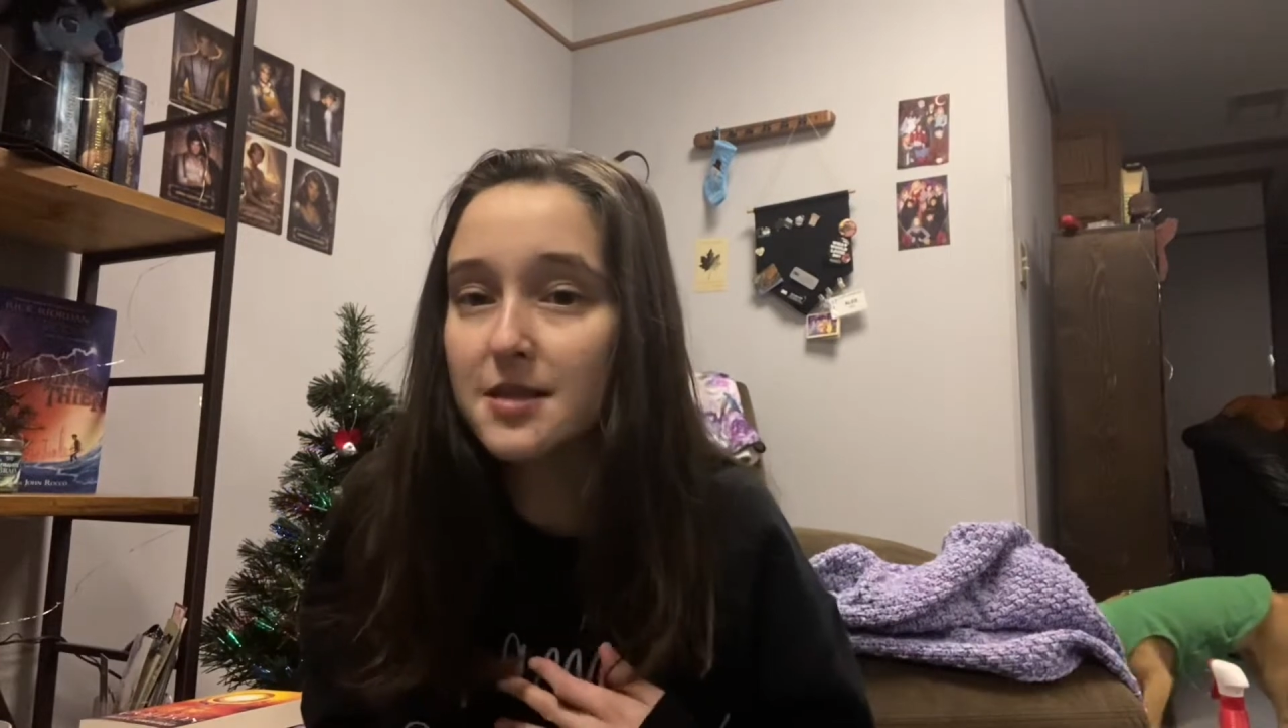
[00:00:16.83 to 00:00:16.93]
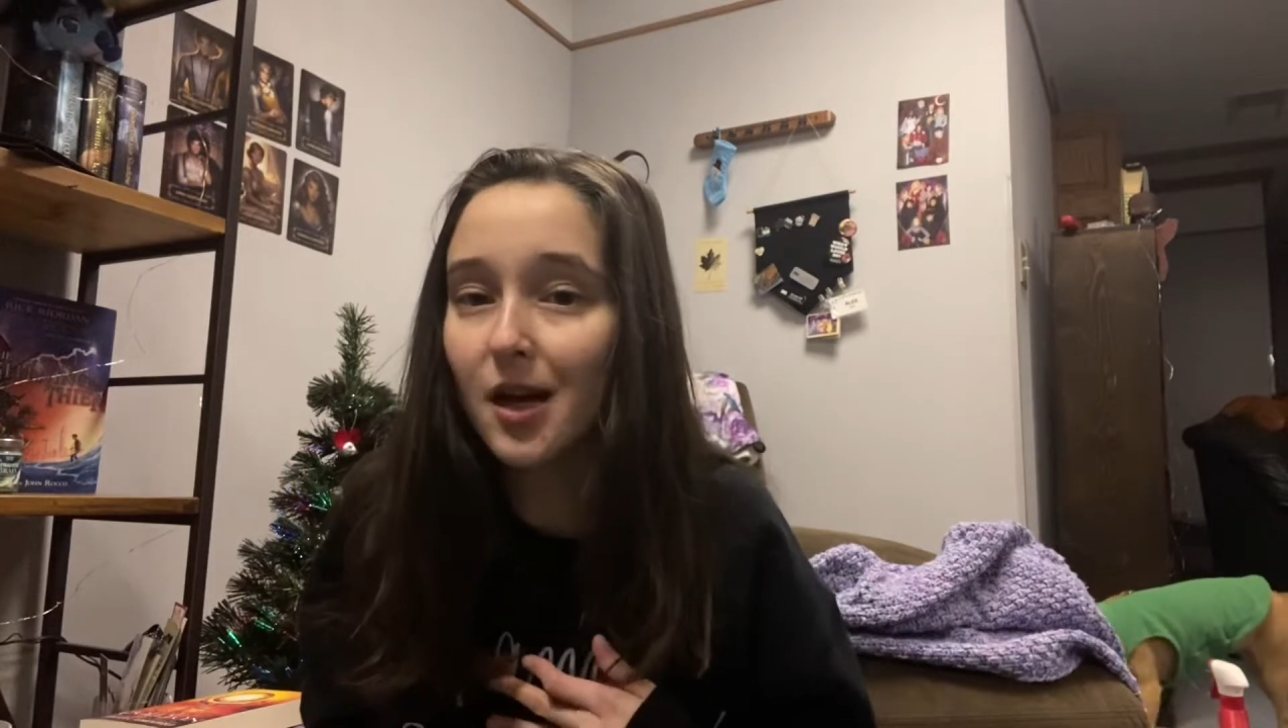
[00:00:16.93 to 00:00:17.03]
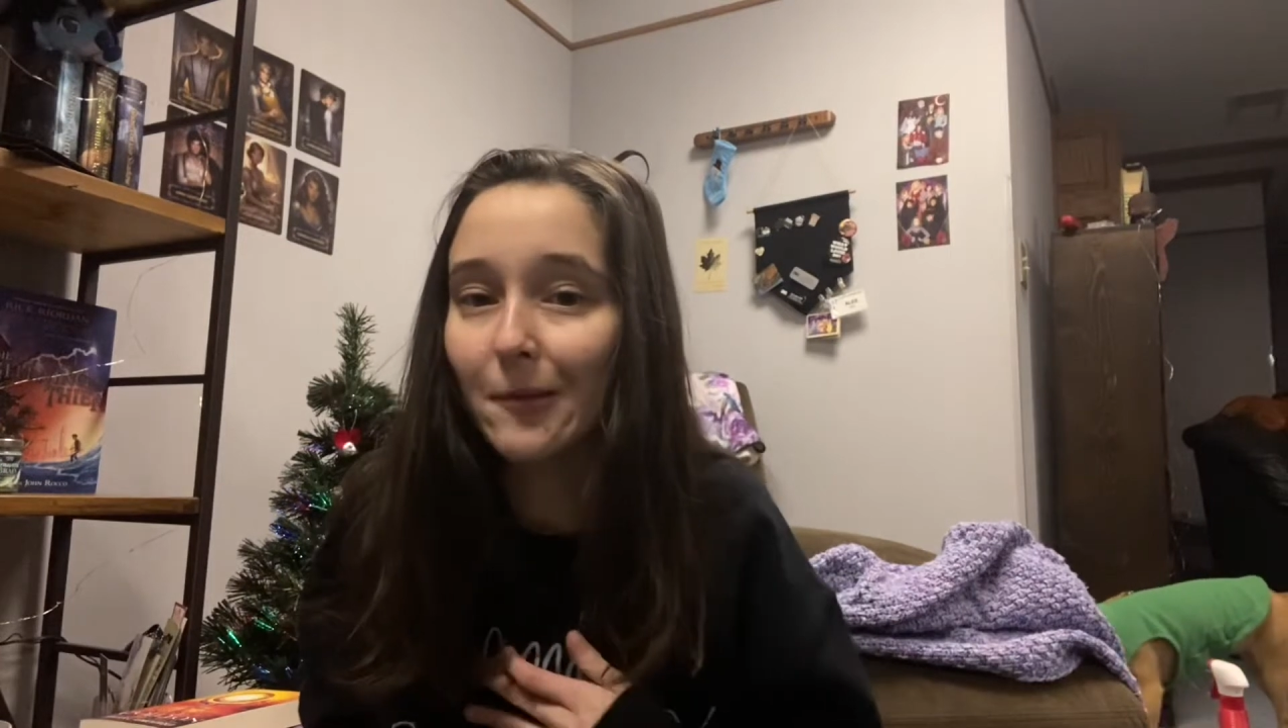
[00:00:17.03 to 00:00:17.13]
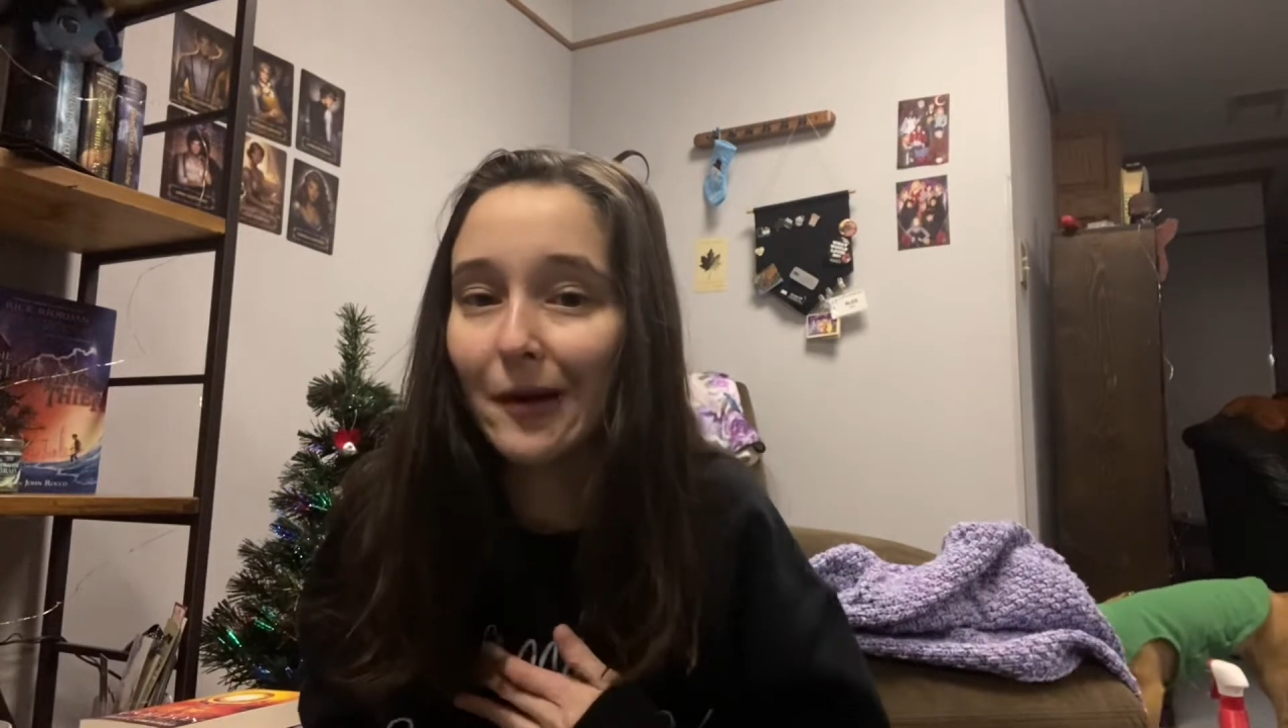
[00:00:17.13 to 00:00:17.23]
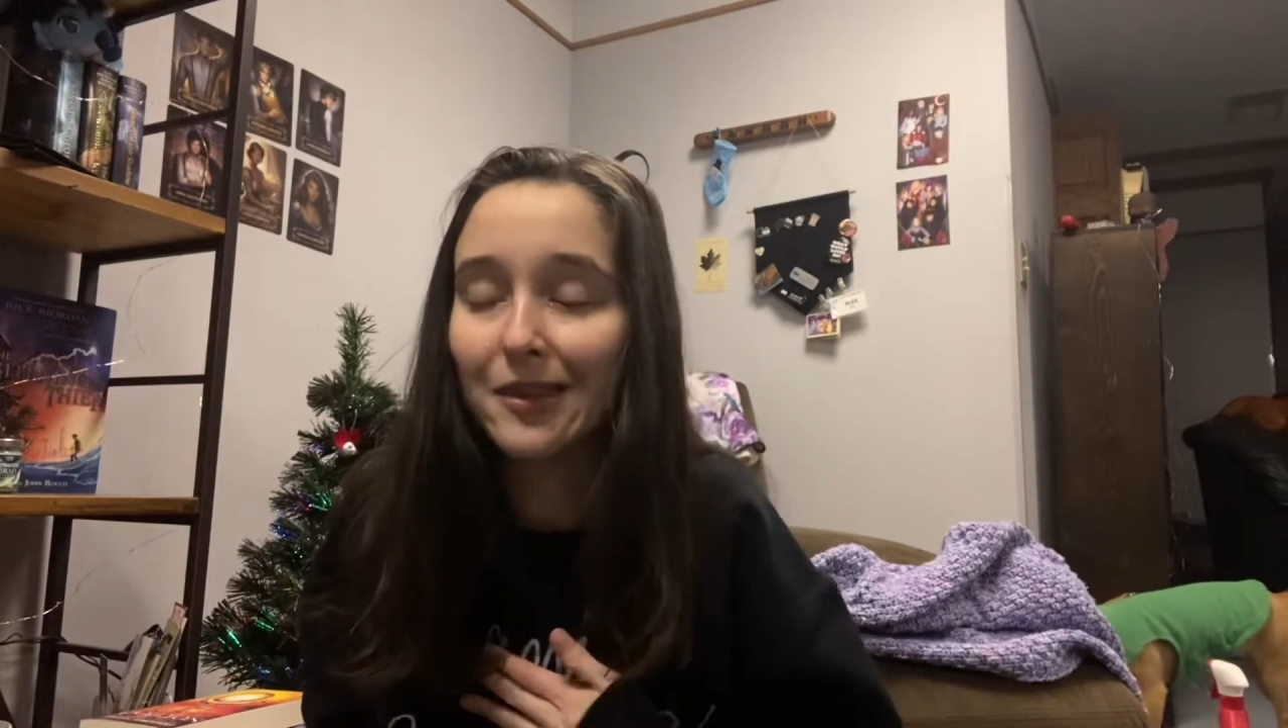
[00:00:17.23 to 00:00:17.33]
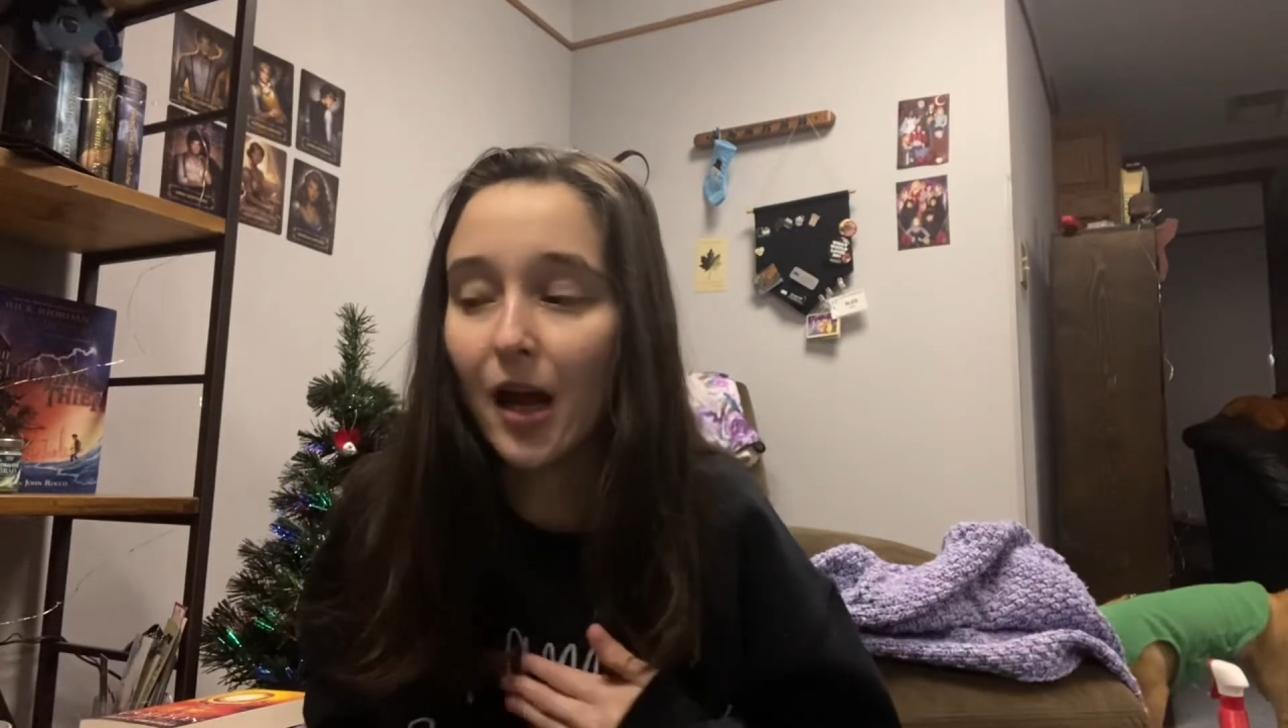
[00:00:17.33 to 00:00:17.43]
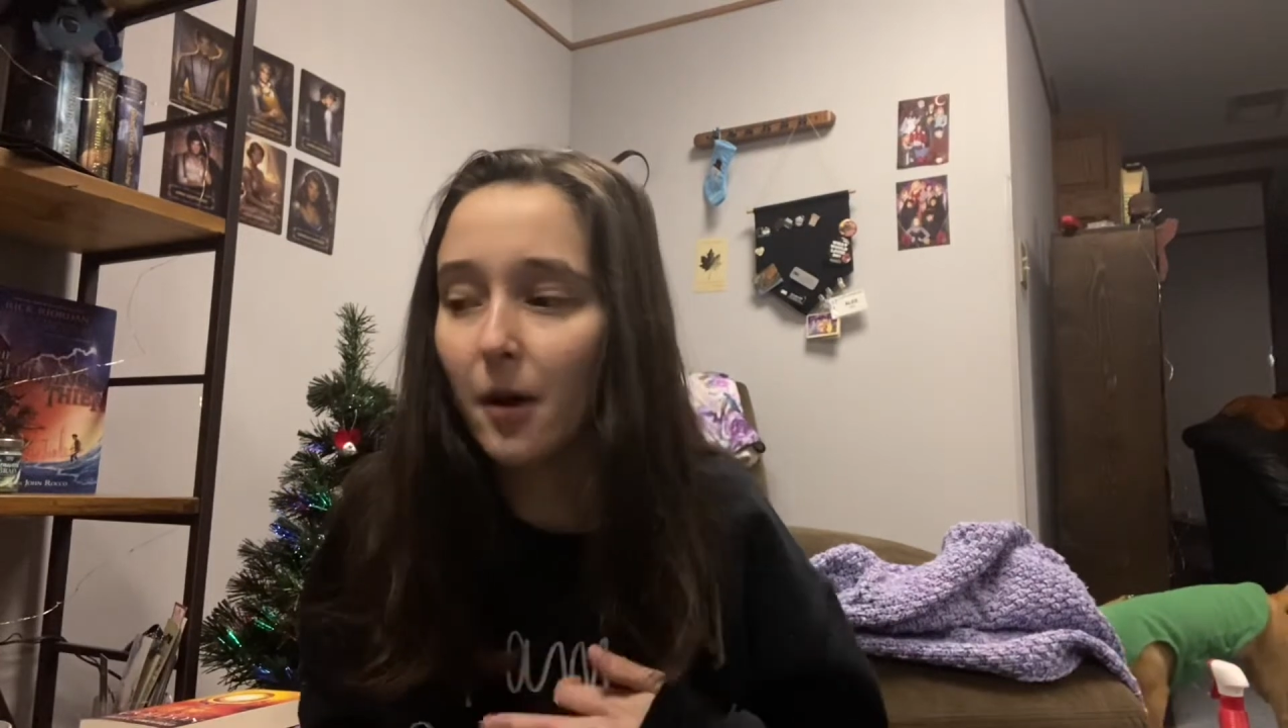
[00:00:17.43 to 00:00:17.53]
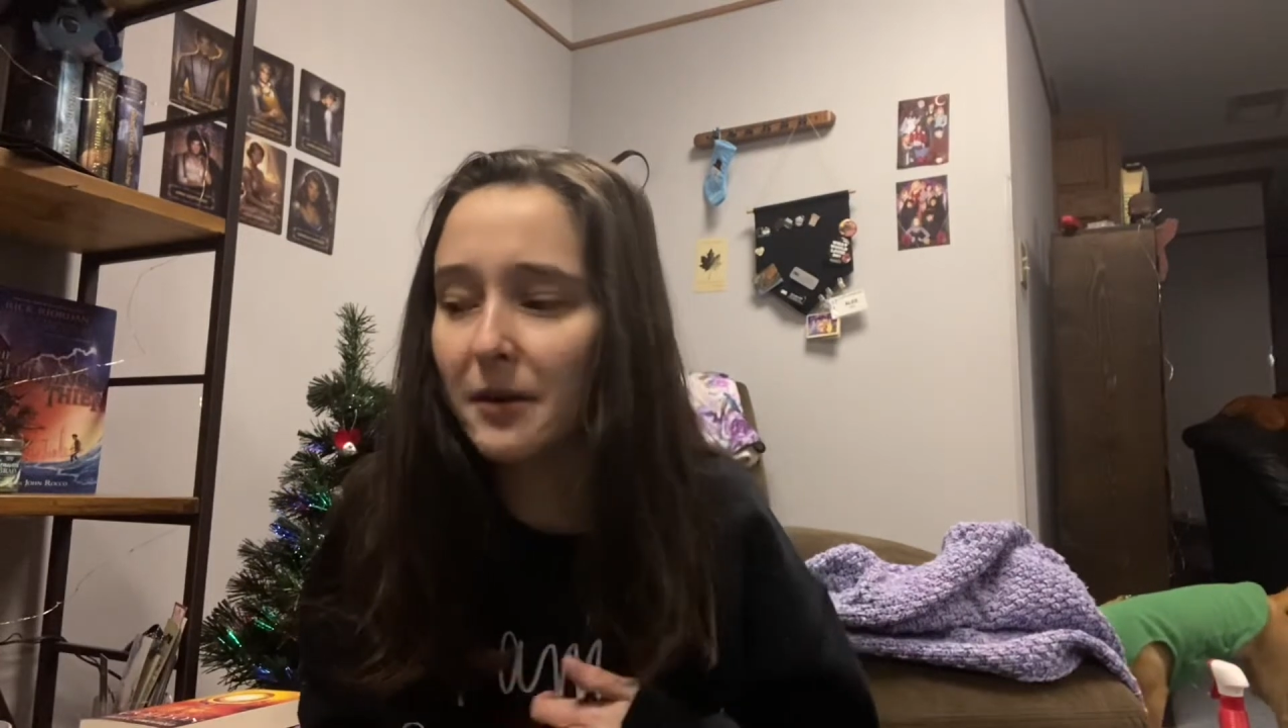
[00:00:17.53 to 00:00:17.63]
I think